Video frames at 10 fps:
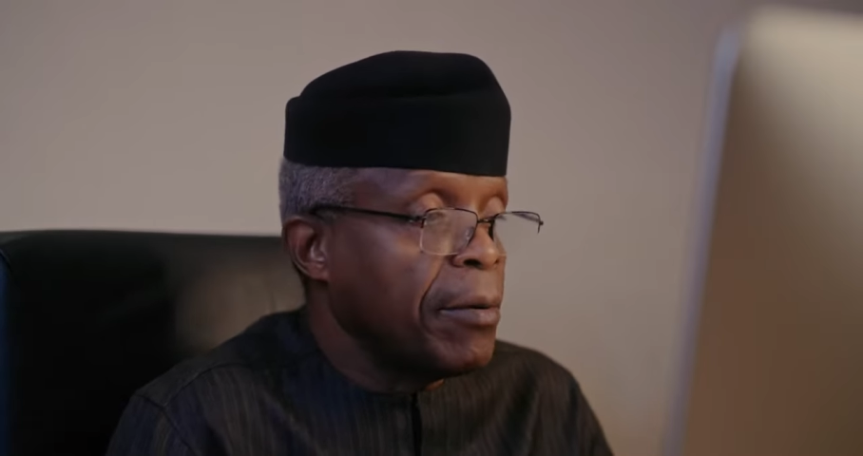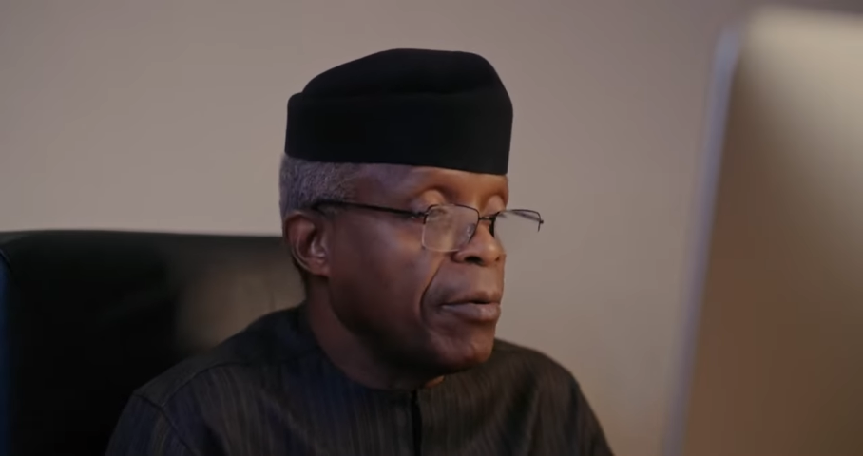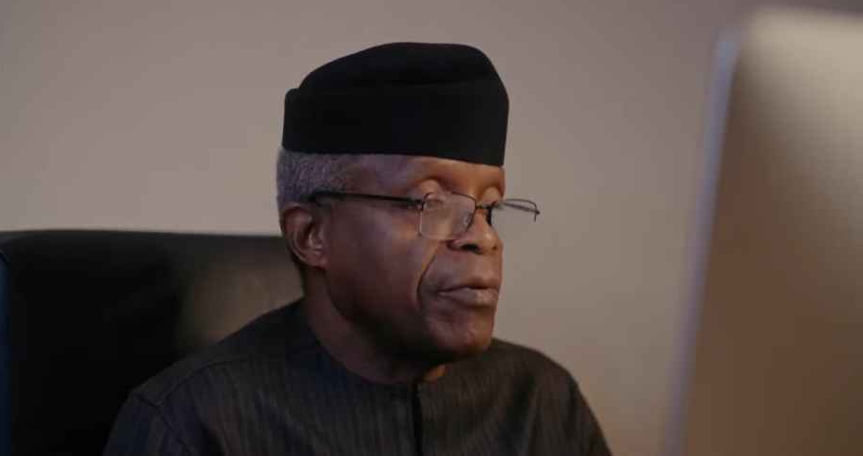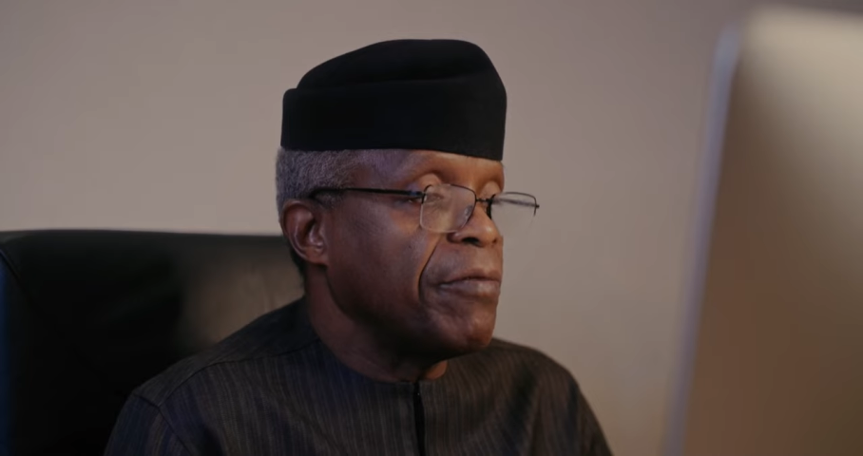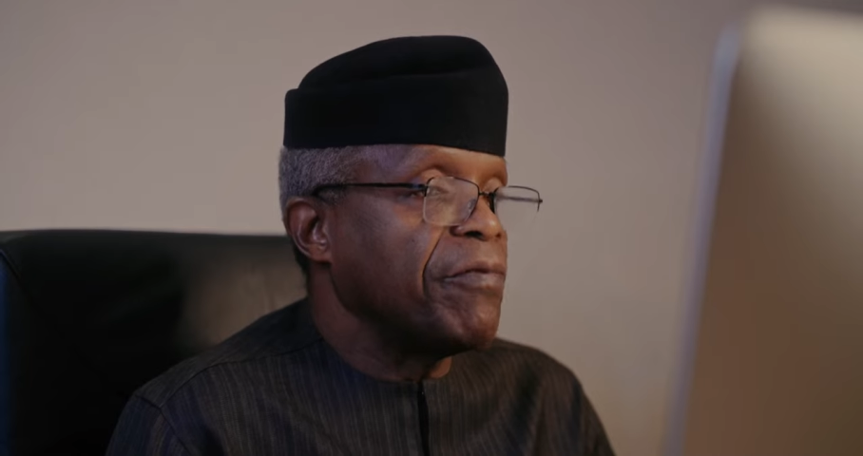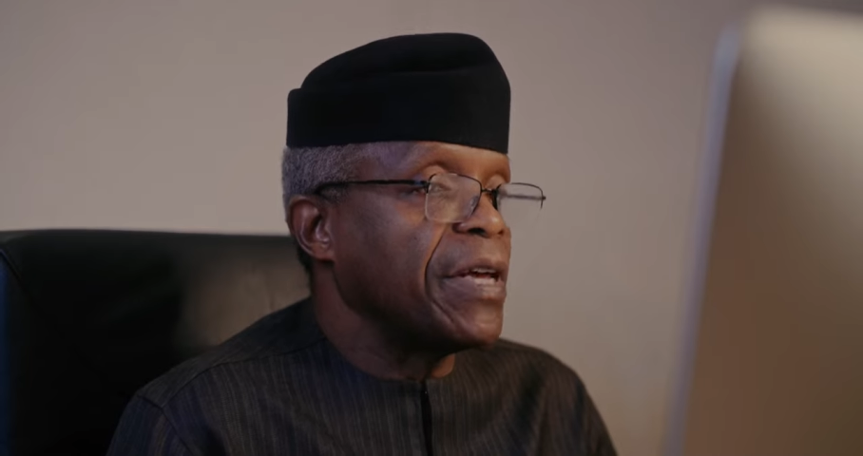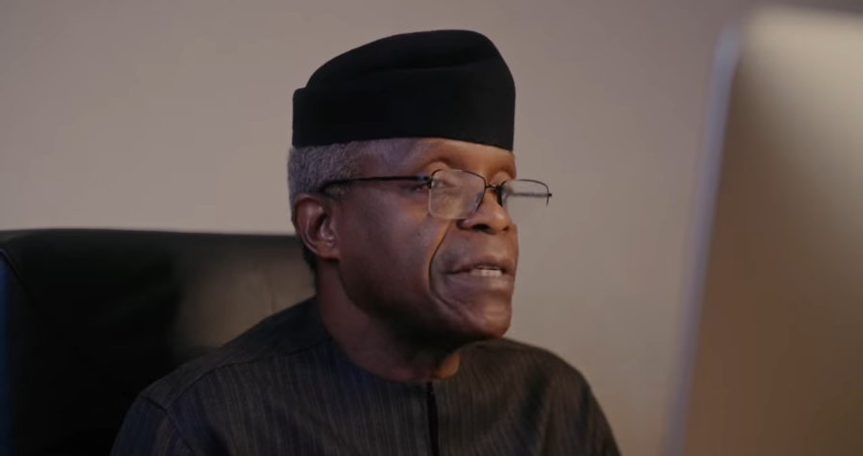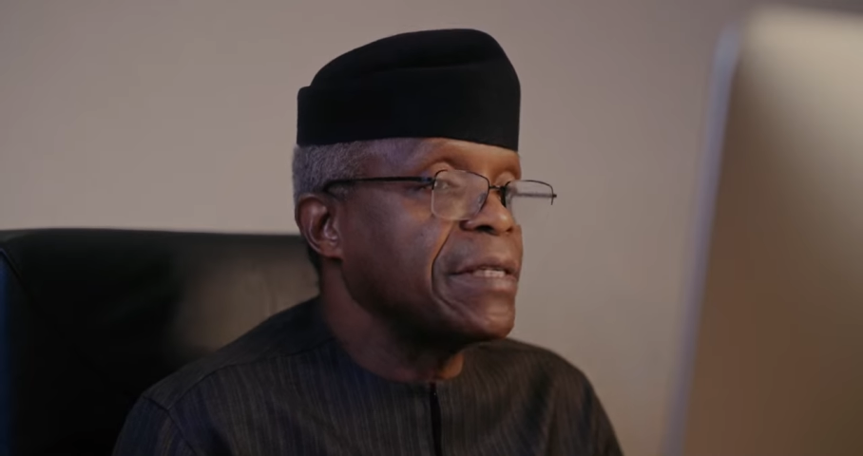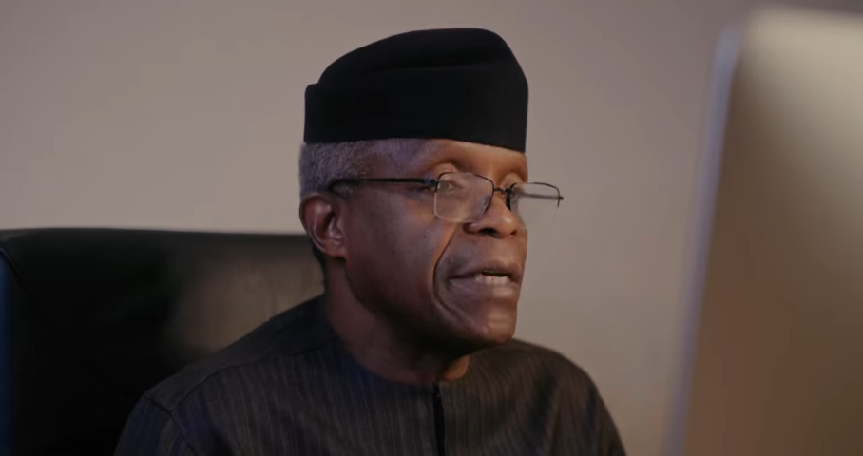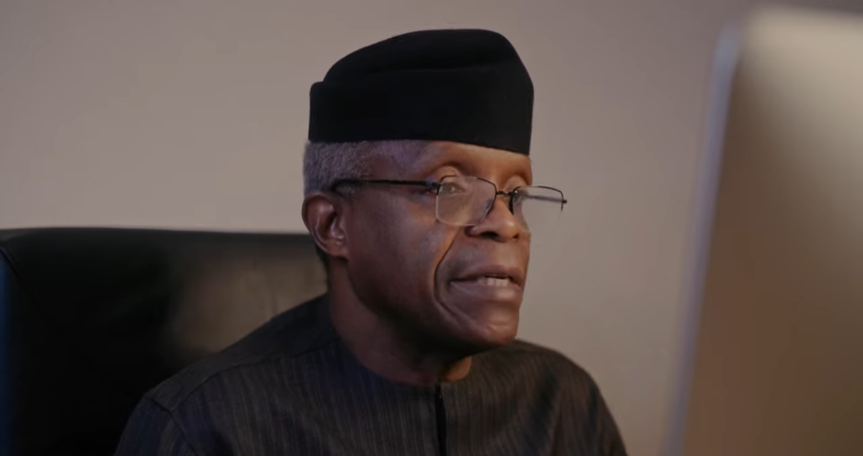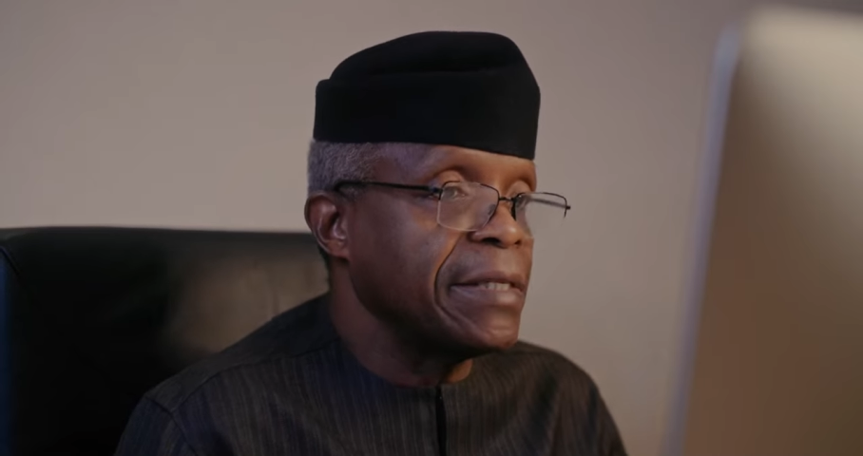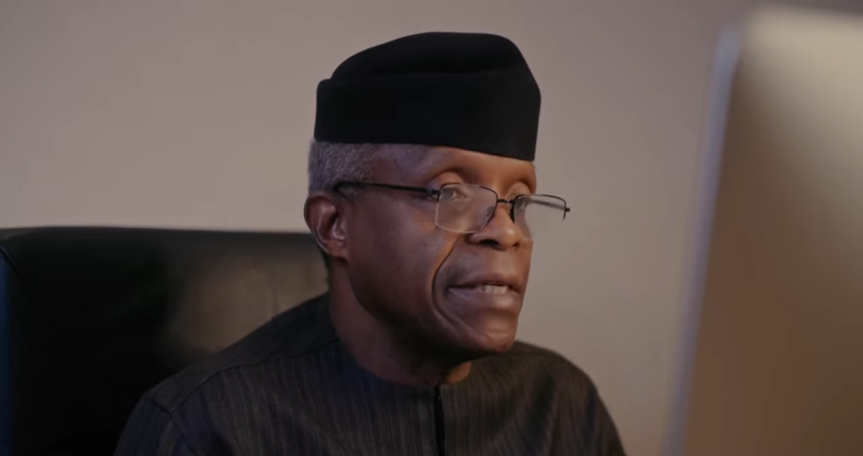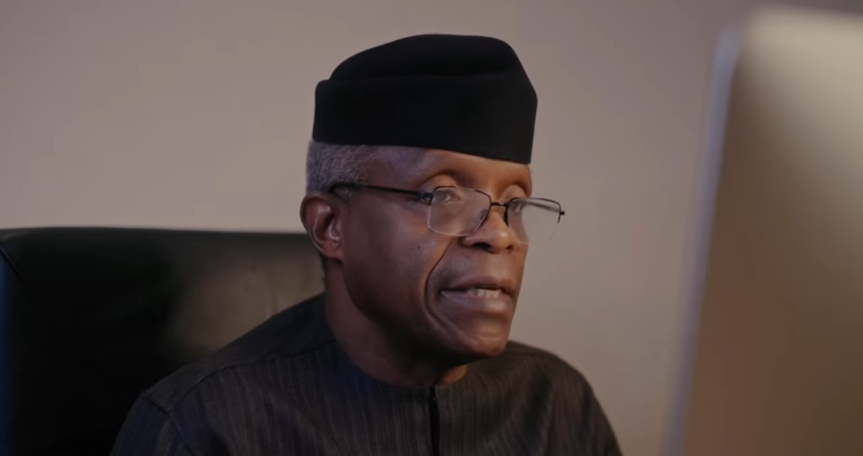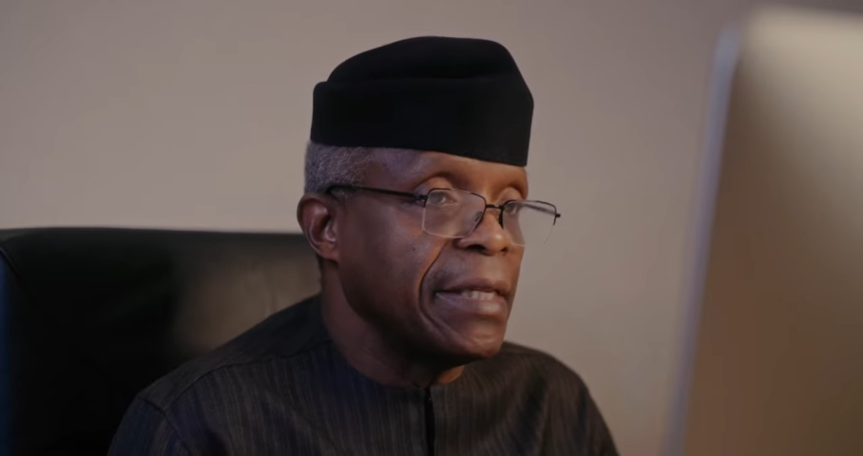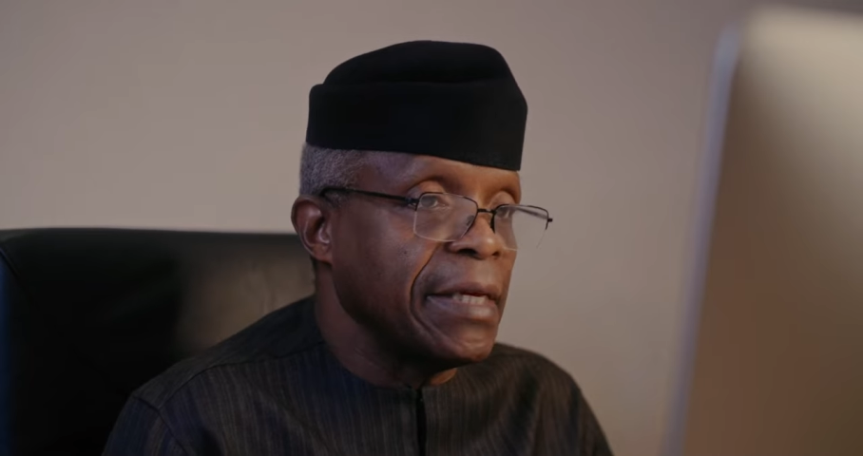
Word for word: We've invested in